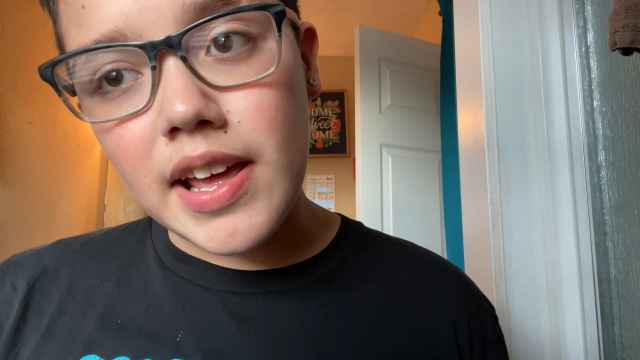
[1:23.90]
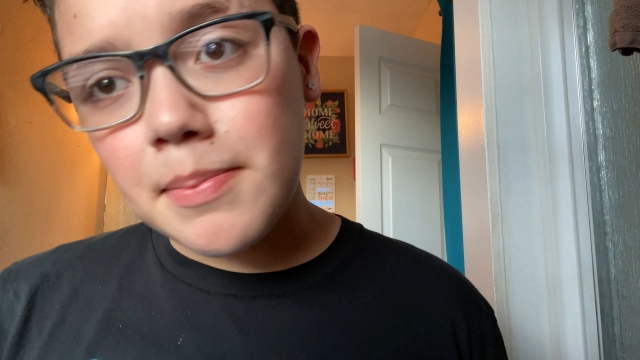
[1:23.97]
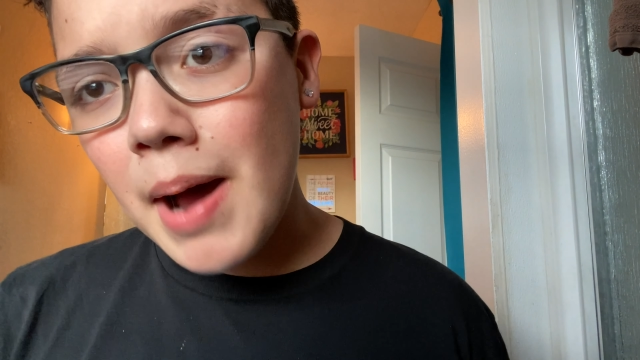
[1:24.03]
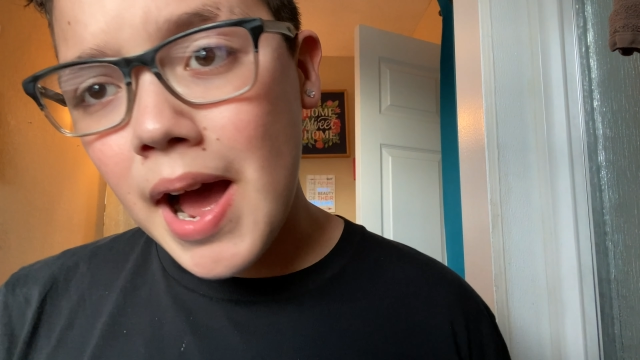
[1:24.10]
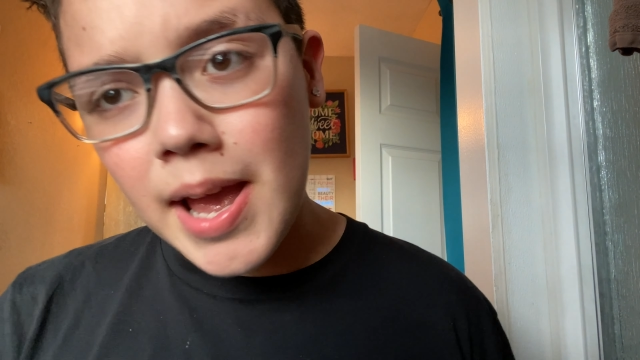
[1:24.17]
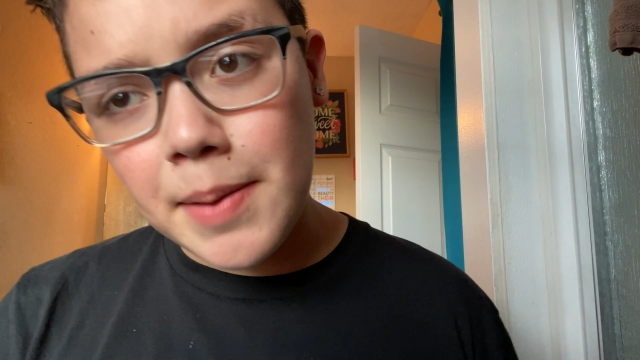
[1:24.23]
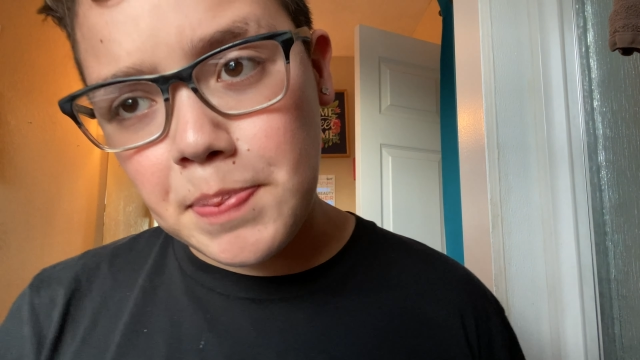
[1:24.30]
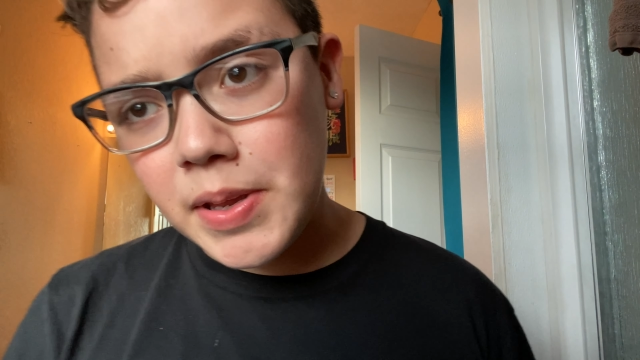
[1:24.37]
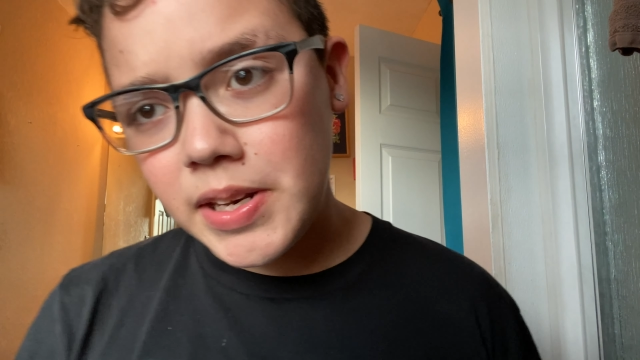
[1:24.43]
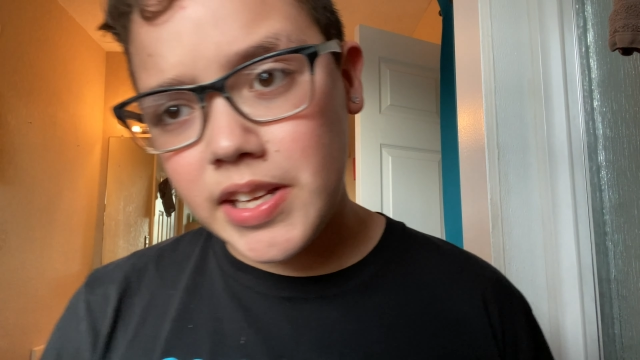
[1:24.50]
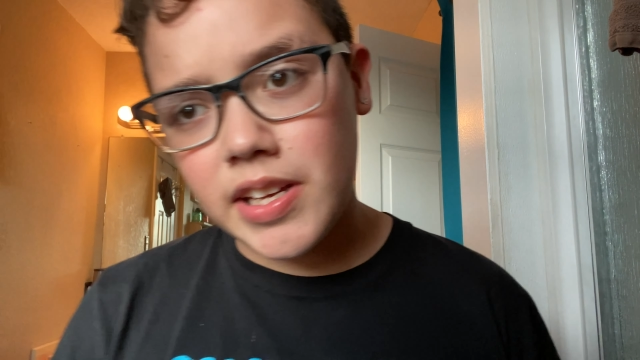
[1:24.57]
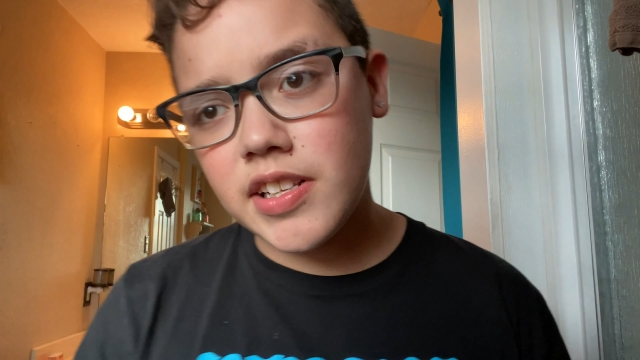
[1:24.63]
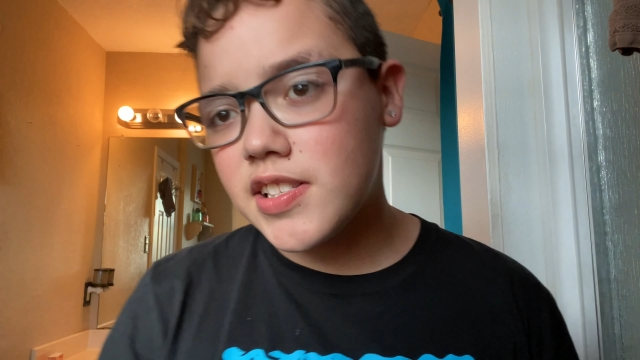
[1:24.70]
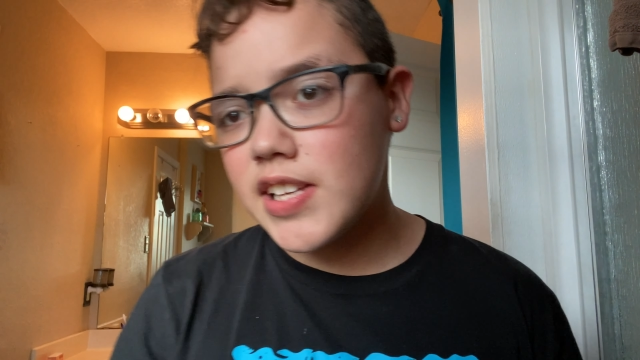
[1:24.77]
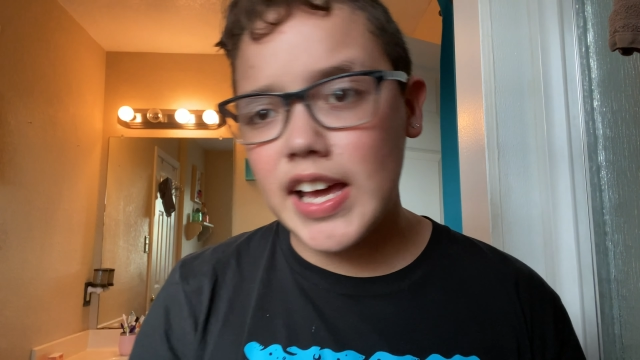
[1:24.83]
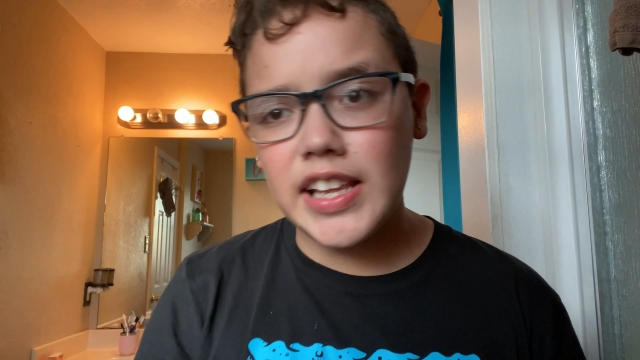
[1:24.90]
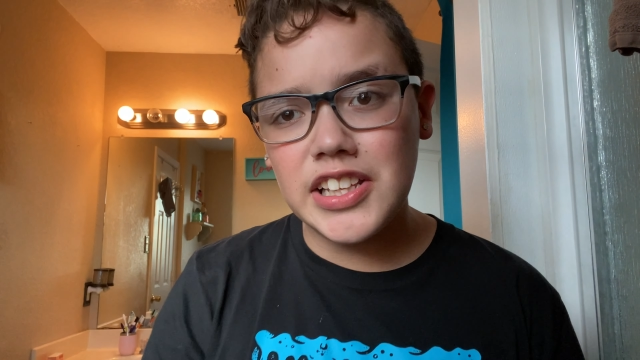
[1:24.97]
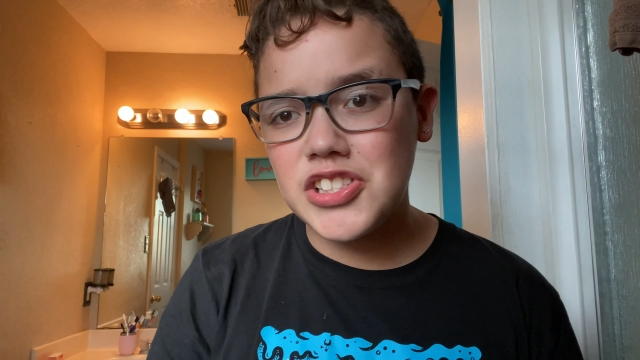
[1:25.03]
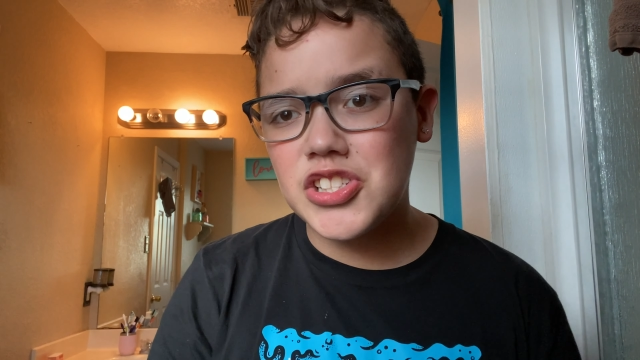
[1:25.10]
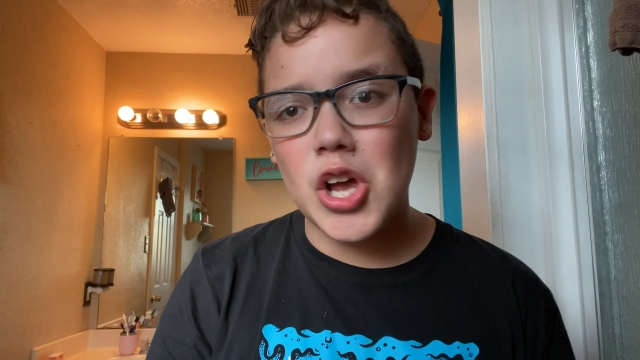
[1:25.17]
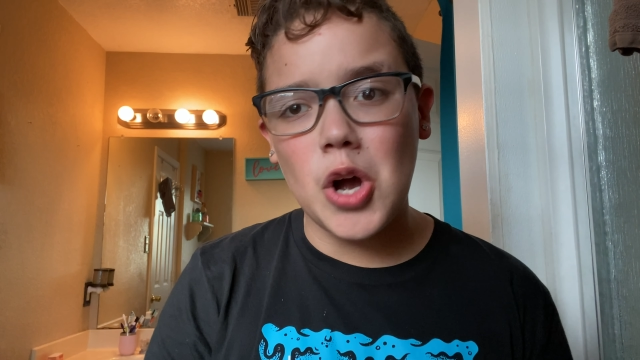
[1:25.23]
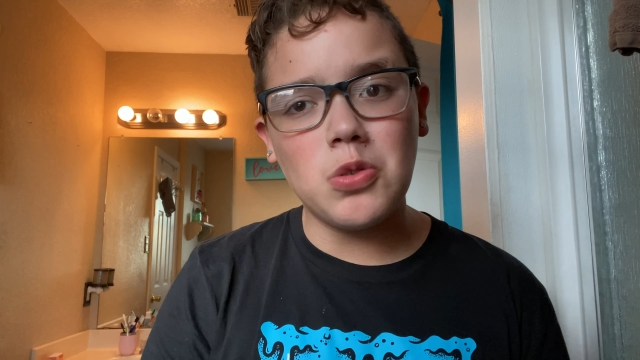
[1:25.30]
in my opinion,
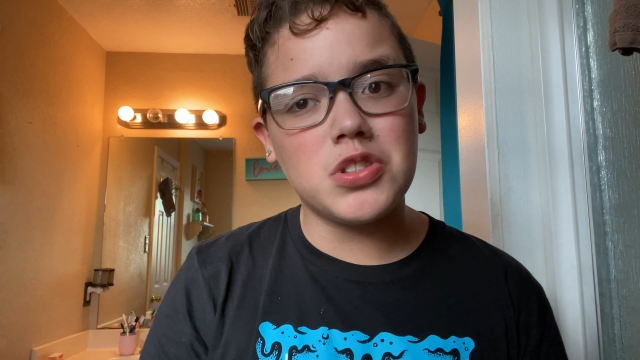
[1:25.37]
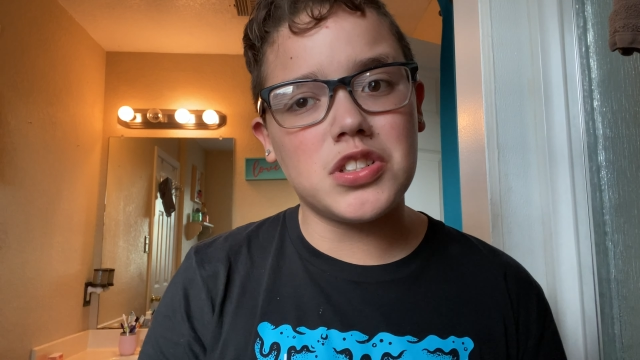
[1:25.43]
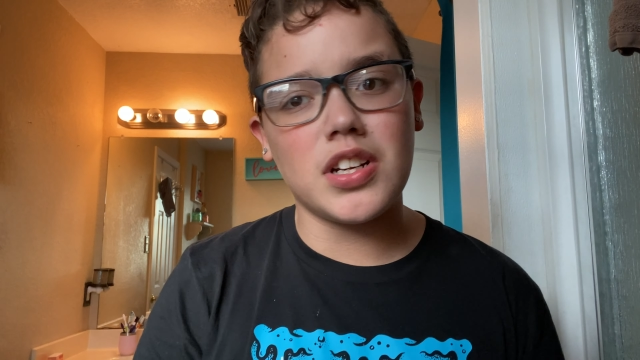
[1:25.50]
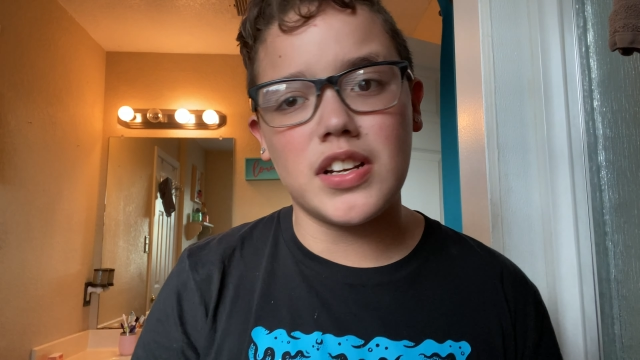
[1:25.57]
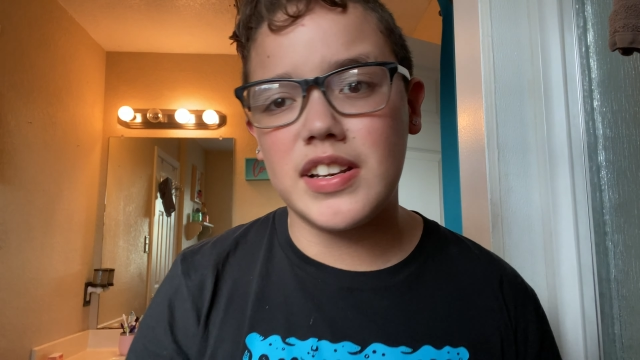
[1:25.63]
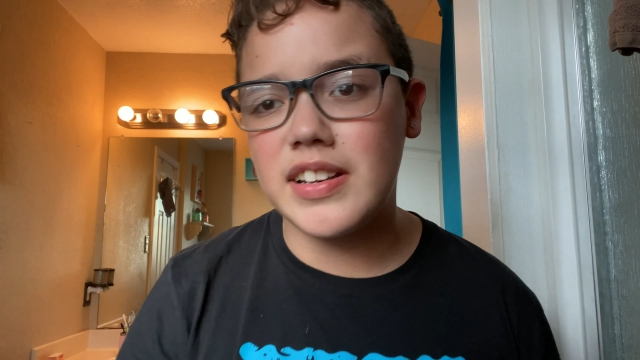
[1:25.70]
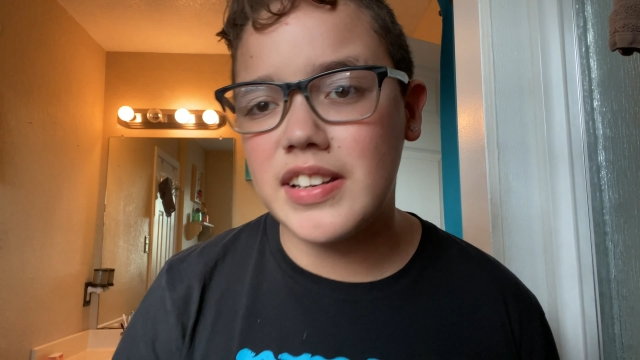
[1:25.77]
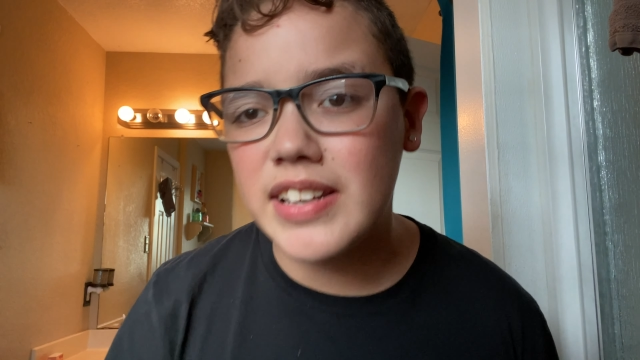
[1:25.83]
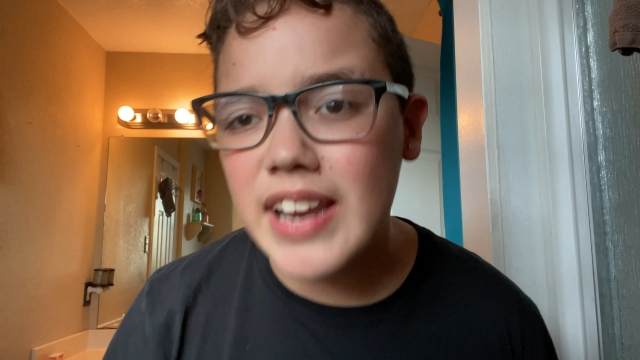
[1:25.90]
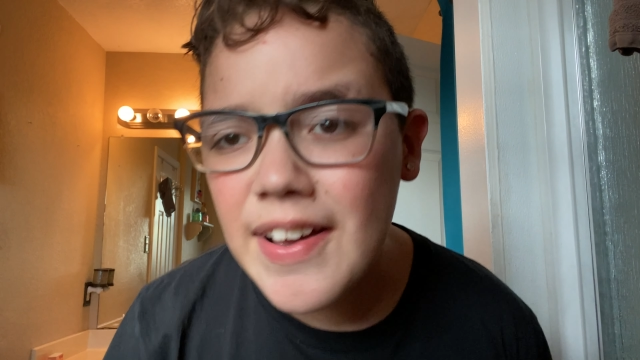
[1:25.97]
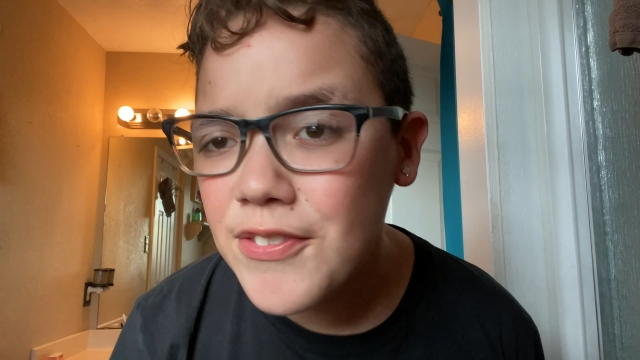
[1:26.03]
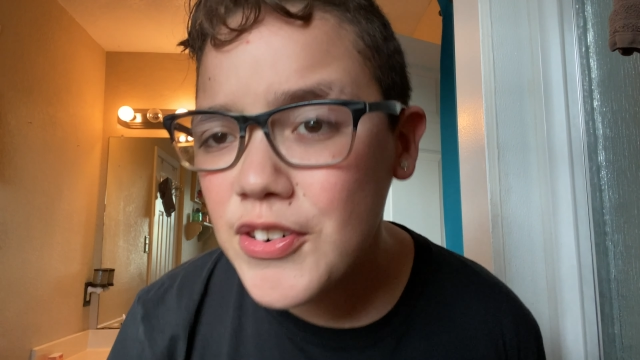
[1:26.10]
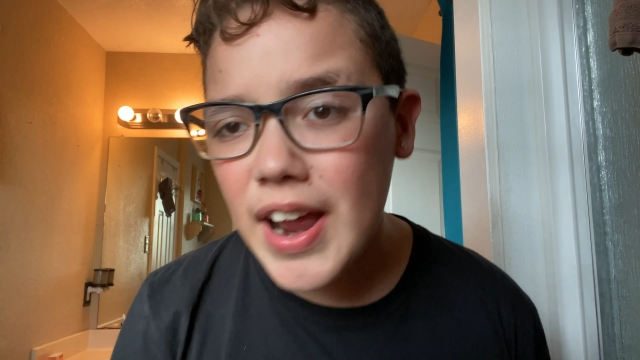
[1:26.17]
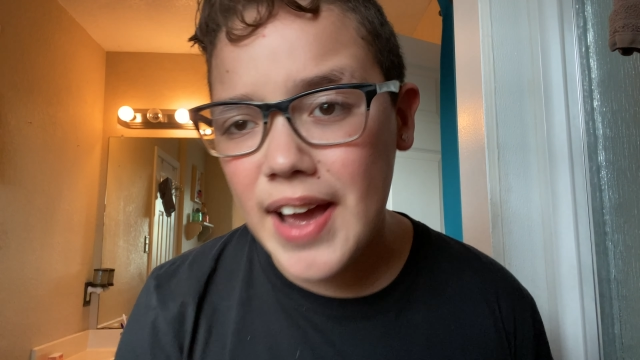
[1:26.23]
Silento should never